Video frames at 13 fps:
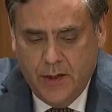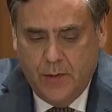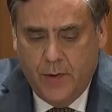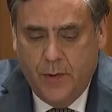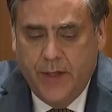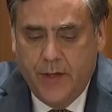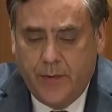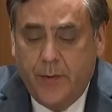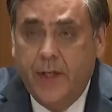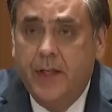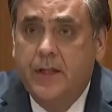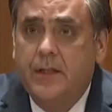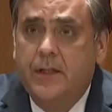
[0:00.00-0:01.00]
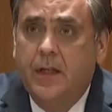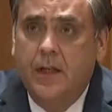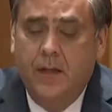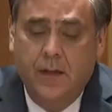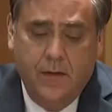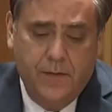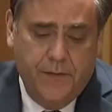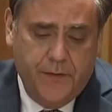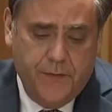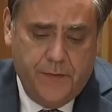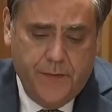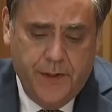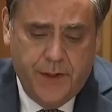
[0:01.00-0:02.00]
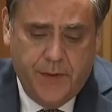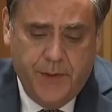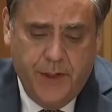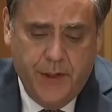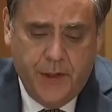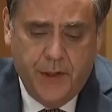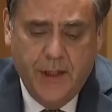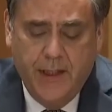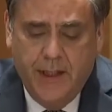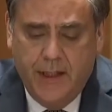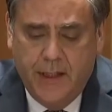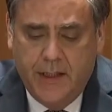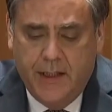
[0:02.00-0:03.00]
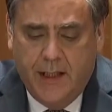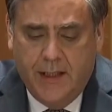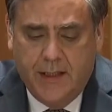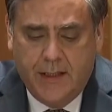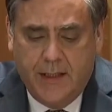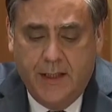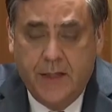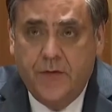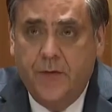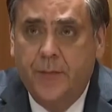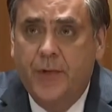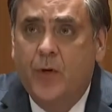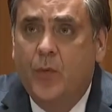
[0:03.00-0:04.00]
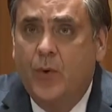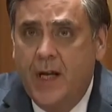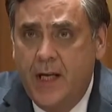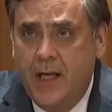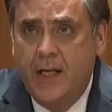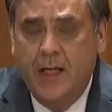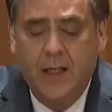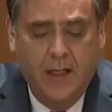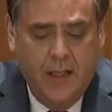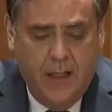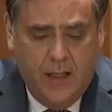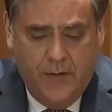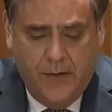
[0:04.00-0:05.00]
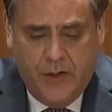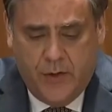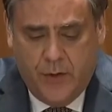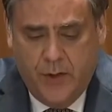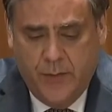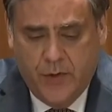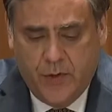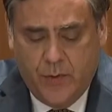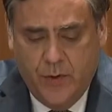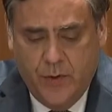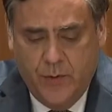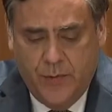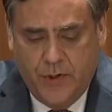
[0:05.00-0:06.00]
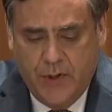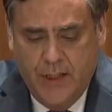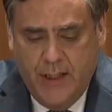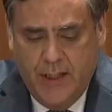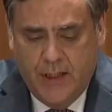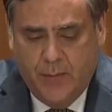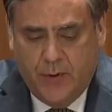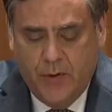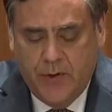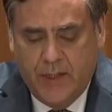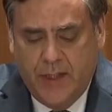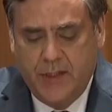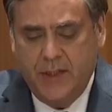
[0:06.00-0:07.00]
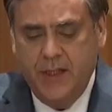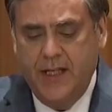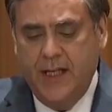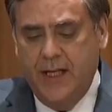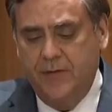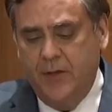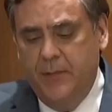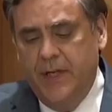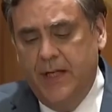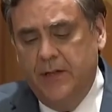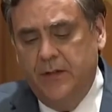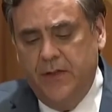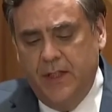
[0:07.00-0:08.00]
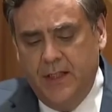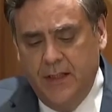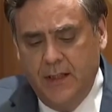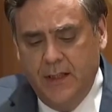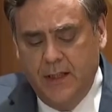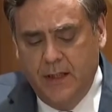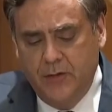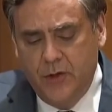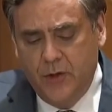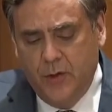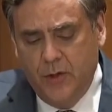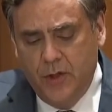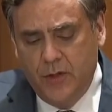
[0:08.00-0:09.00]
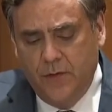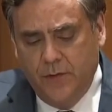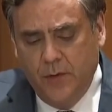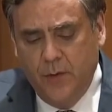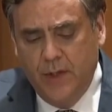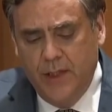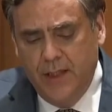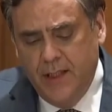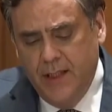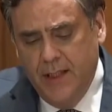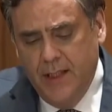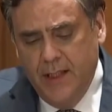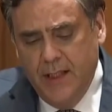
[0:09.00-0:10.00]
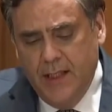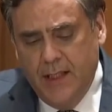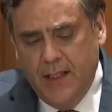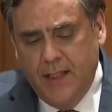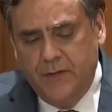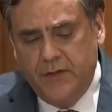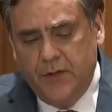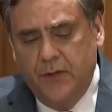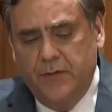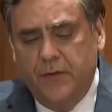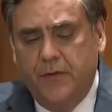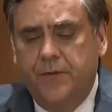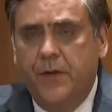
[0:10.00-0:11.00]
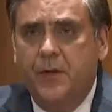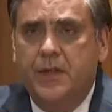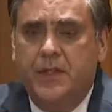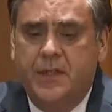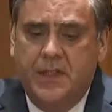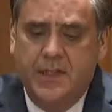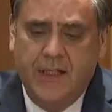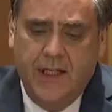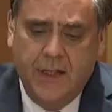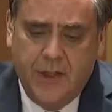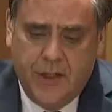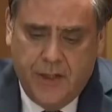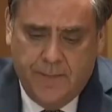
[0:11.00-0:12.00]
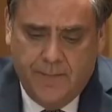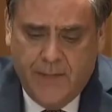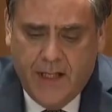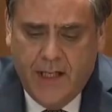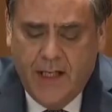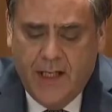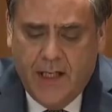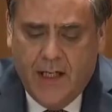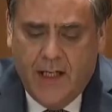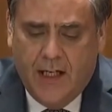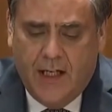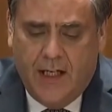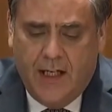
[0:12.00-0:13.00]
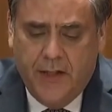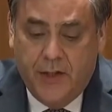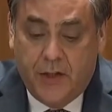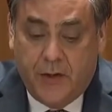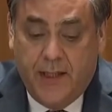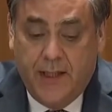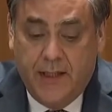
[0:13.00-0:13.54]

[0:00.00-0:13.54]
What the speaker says: the growing threat of free speech in the United States from an array of extremist groups. The protests in the aftermath of the killing of George Floyd have served to focus attention on the